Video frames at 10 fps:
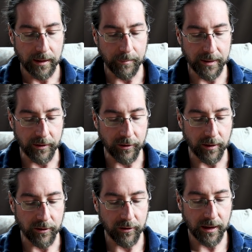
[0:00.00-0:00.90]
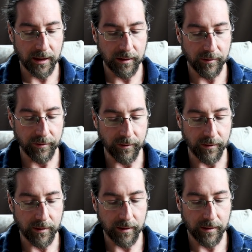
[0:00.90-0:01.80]
I mean, it charged here
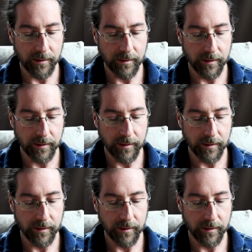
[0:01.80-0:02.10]
for